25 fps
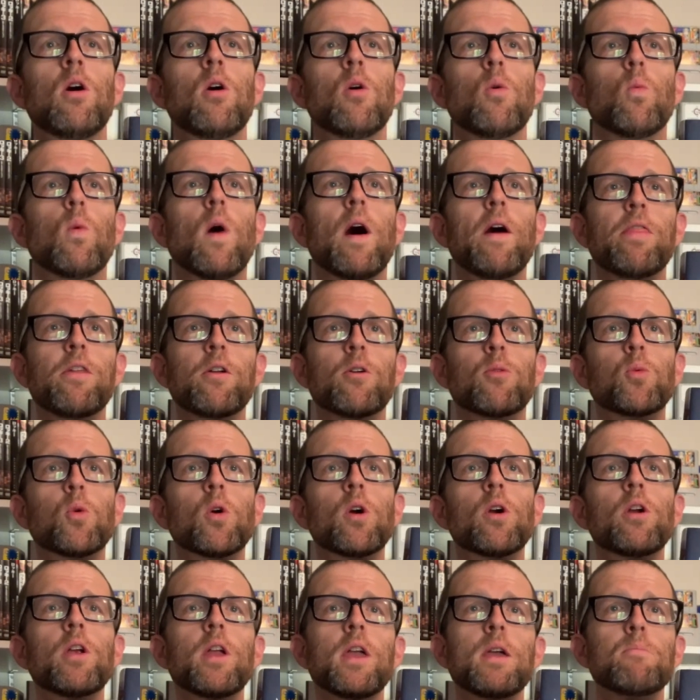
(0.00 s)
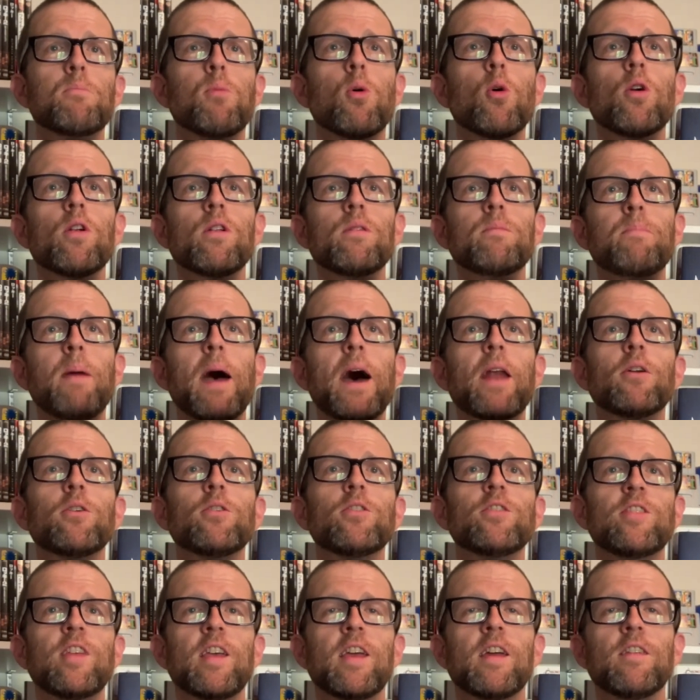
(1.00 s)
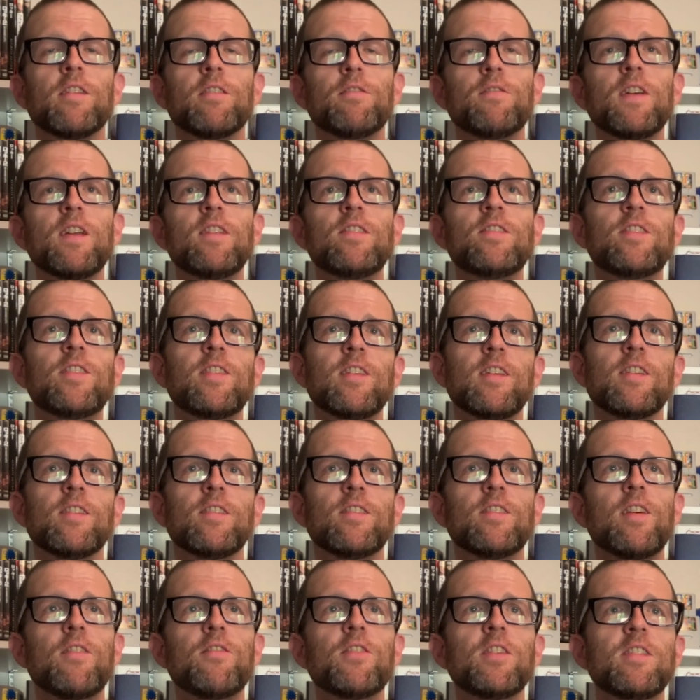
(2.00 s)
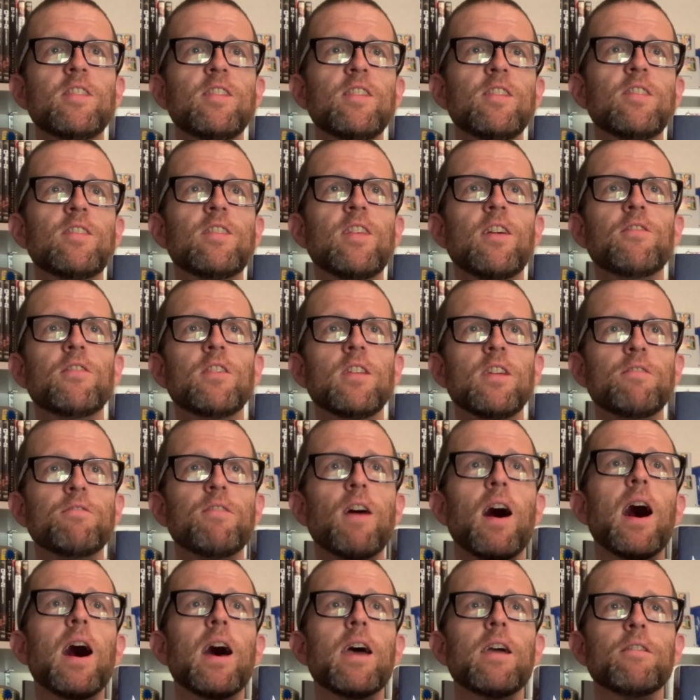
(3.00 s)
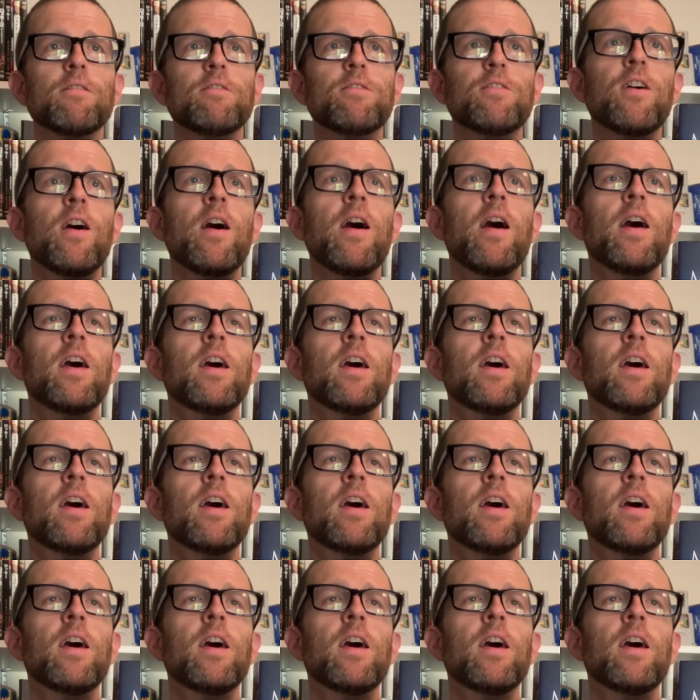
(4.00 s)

While there were important battles and events in 1775,